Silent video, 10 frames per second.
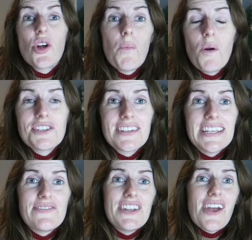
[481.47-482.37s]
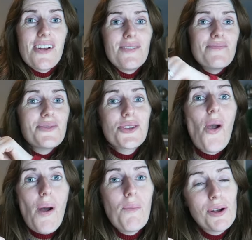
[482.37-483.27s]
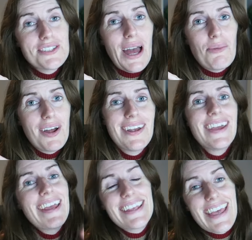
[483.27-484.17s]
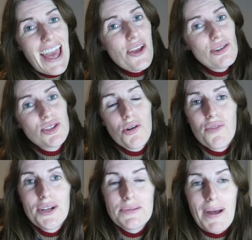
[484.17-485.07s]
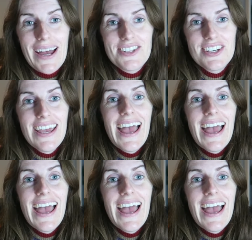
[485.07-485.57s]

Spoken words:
stop watching this video, go and watch that one, get your top voice badge.